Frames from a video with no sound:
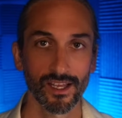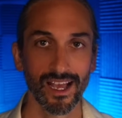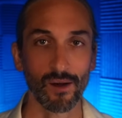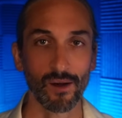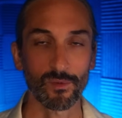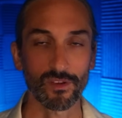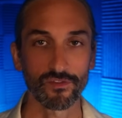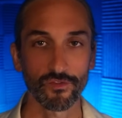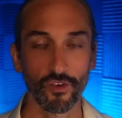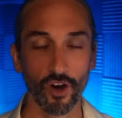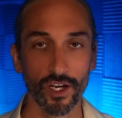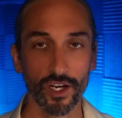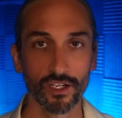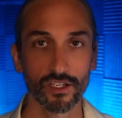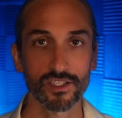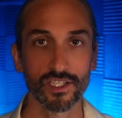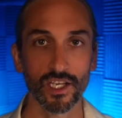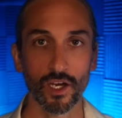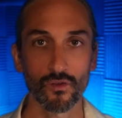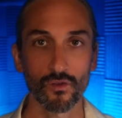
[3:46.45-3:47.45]
and we find
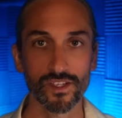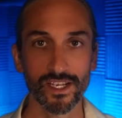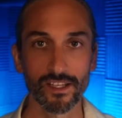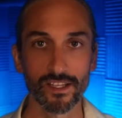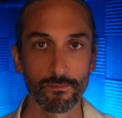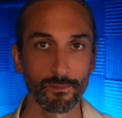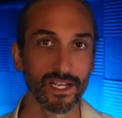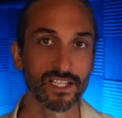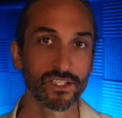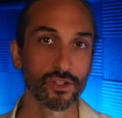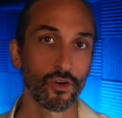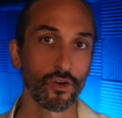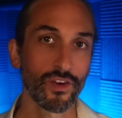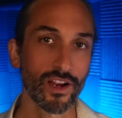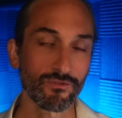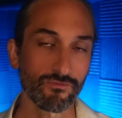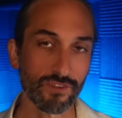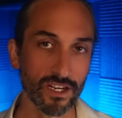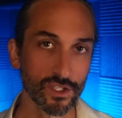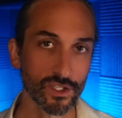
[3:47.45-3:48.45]
ourselves in the midst of
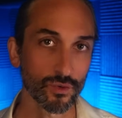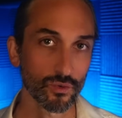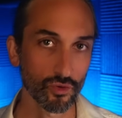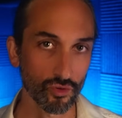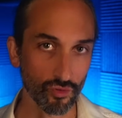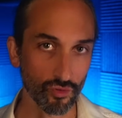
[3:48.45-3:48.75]
a rental